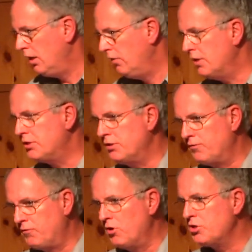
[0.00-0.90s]
This is the
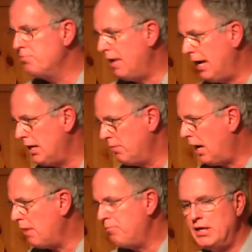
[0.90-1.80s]
first man, in
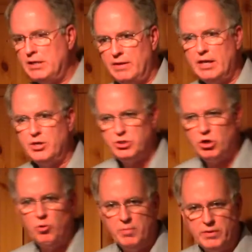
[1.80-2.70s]
my opinion, that has
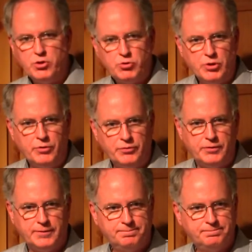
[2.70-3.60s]
told me the truth.